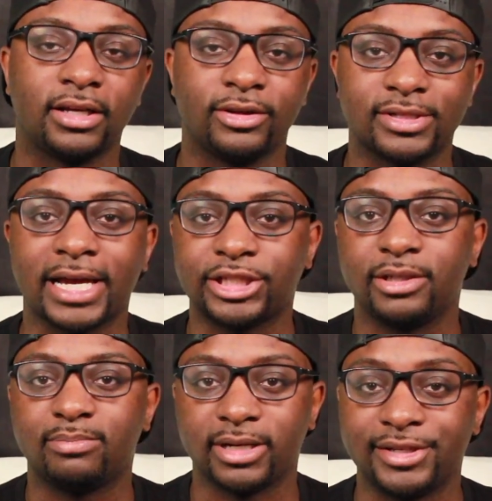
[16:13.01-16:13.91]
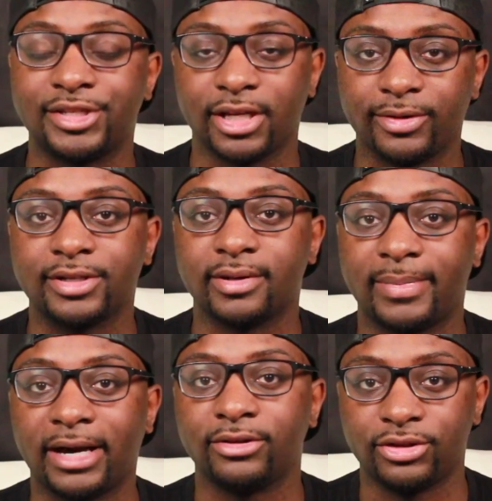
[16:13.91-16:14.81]
He was actually pretty serious
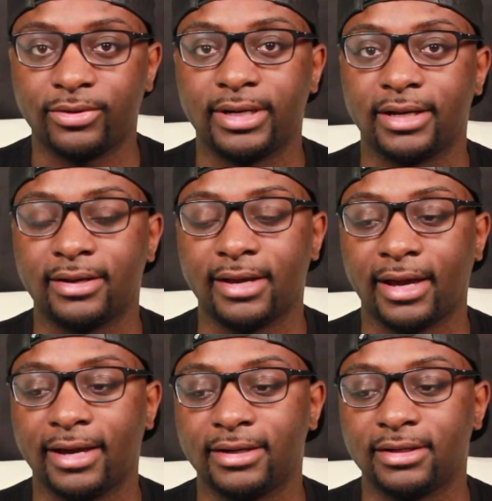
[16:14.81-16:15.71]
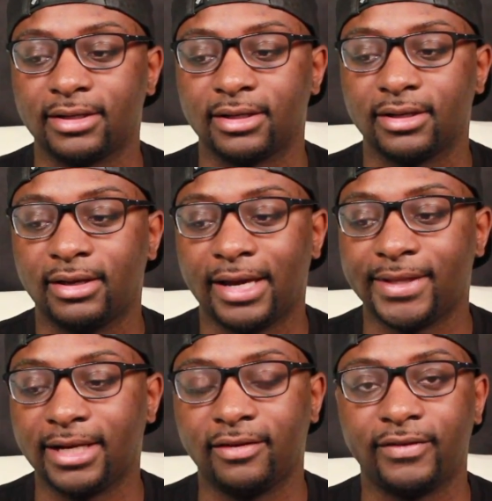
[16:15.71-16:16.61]
about doing it. And at
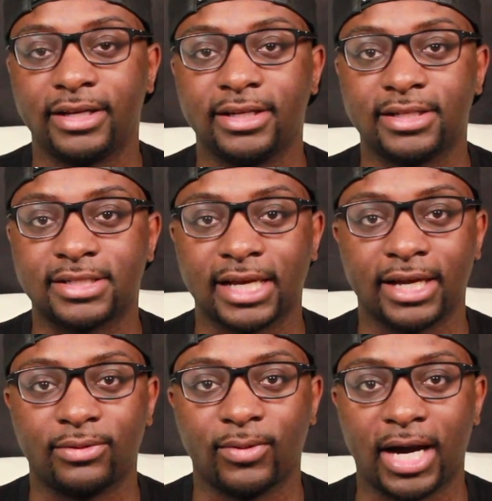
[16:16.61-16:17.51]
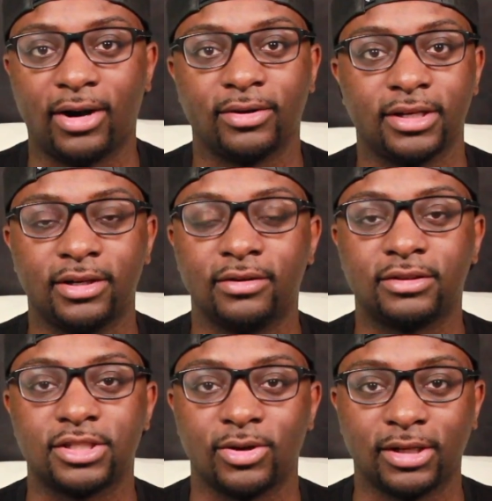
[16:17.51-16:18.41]
the end of it, it's like, wow, you
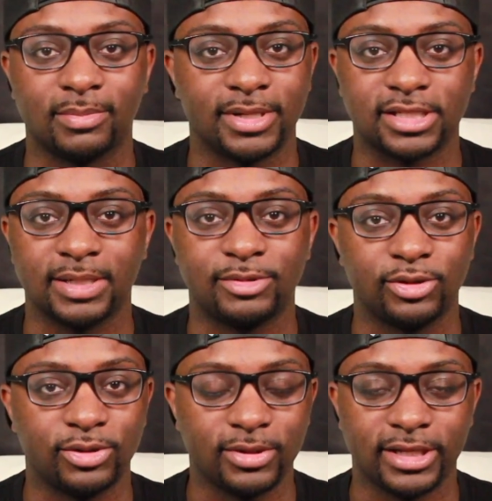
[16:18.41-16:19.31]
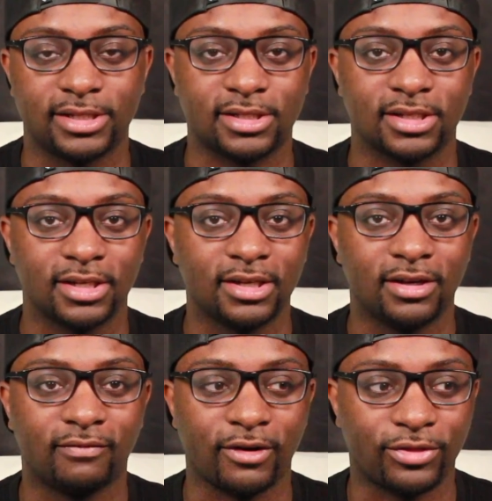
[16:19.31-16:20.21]
know, to all the Muslims, you do this
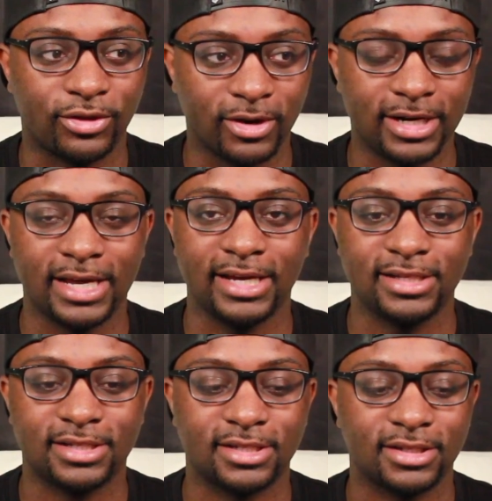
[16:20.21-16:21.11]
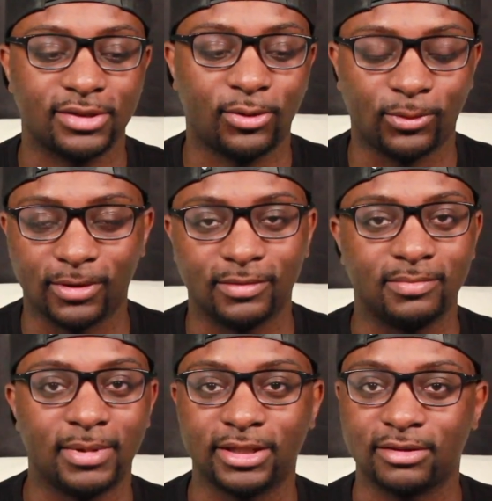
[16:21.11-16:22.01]
for 30 days, the
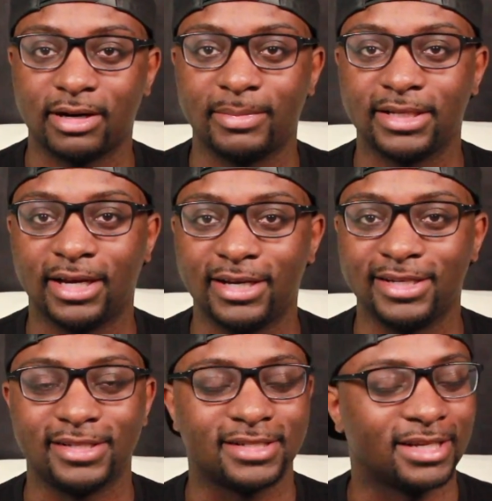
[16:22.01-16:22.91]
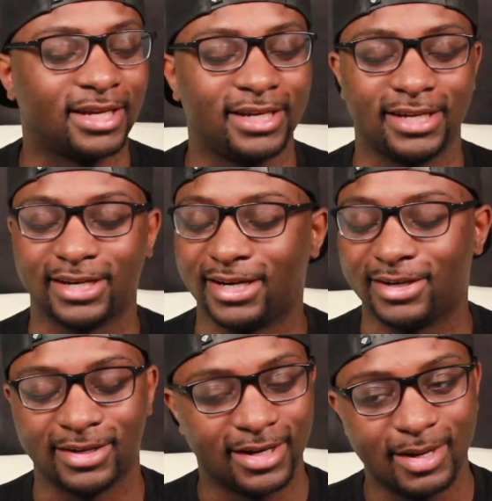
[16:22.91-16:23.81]
whole month of Ramadan, he's like,
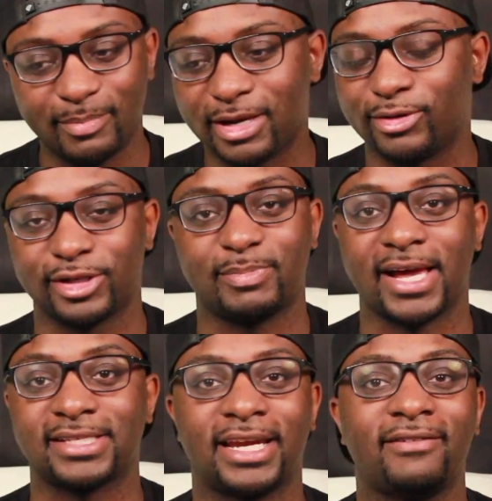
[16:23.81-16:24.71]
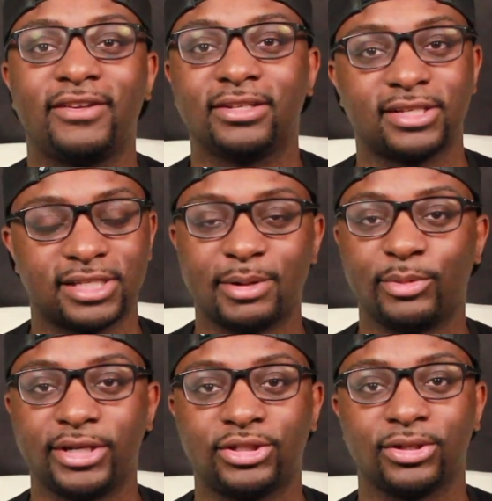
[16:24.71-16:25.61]
oh, big respects. And I feel the
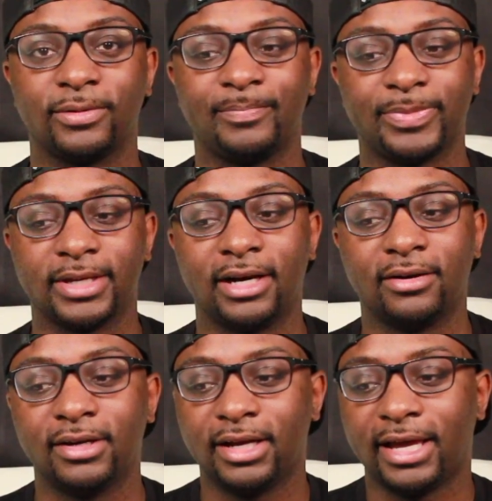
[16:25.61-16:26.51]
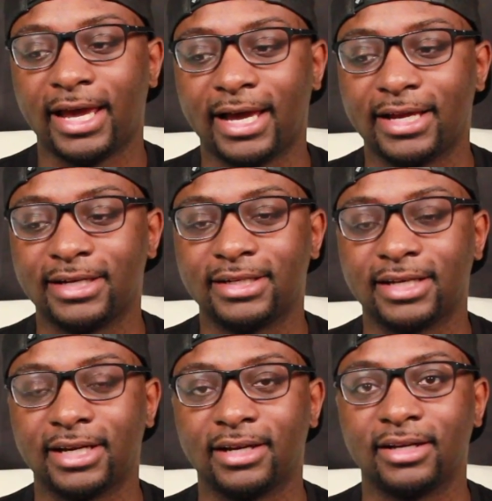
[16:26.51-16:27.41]
same way too, you know?
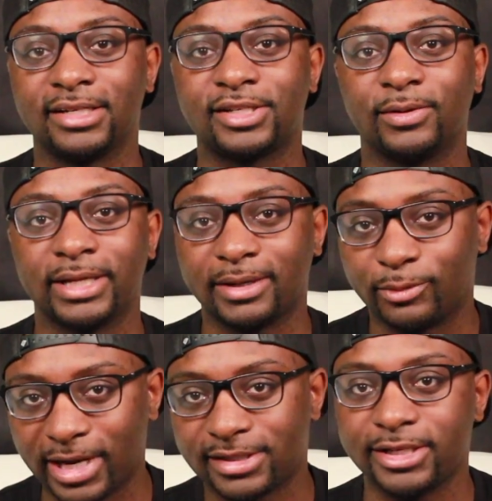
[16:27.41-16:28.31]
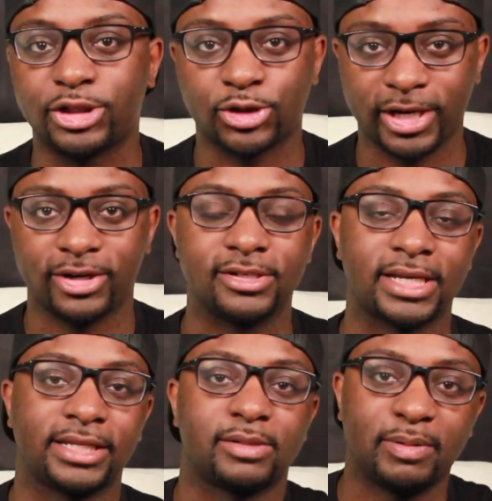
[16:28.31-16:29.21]
And so like when I see trainers
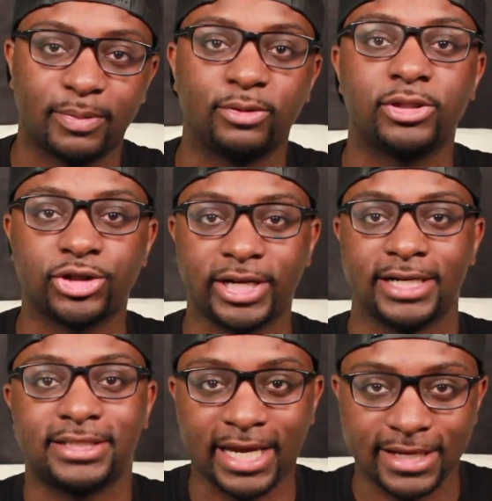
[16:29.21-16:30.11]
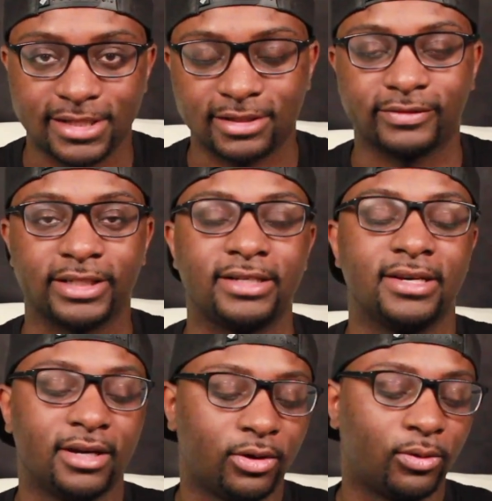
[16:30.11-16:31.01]
like this, people who train intensively,
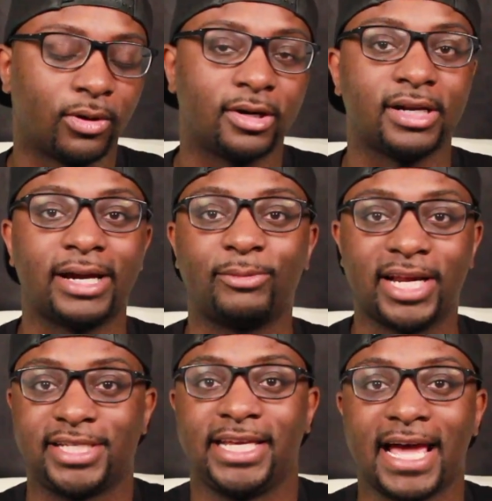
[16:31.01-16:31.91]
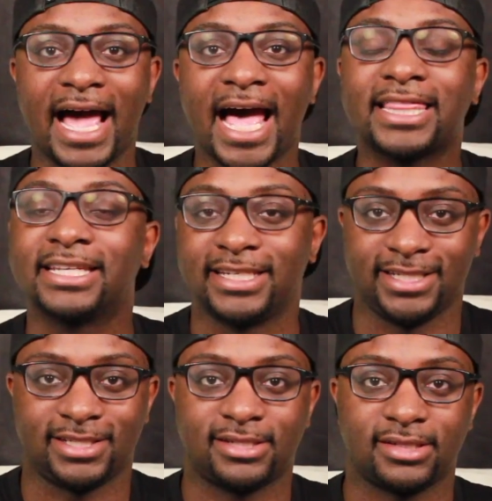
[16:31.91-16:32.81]
and when I see
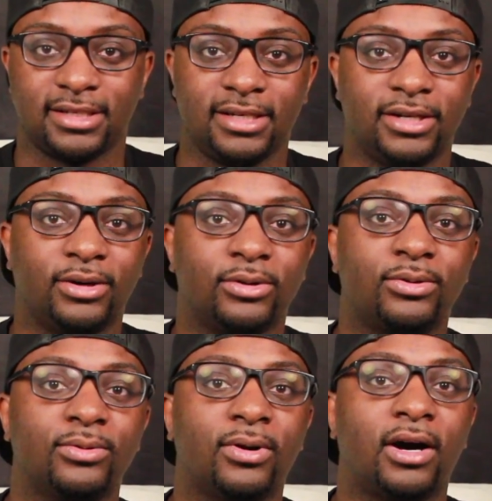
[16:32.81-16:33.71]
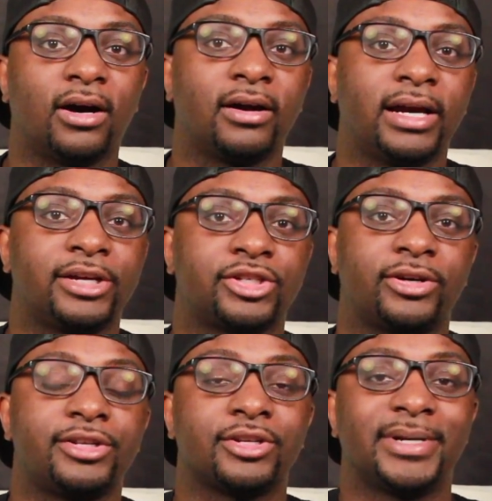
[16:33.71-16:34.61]
athletes, you know, who are
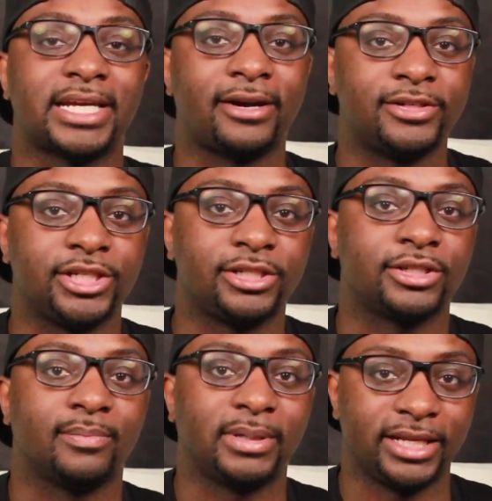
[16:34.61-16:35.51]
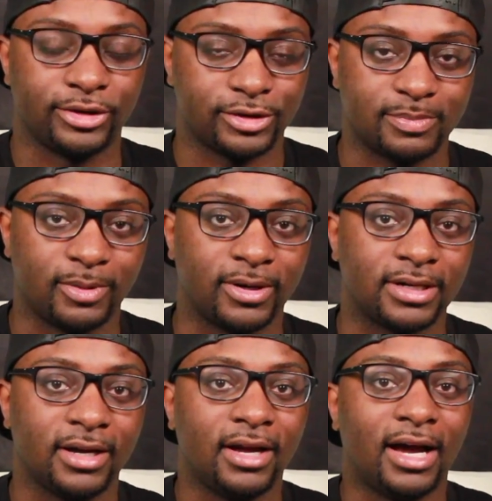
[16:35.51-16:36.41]
exerting so much energy to play their sport,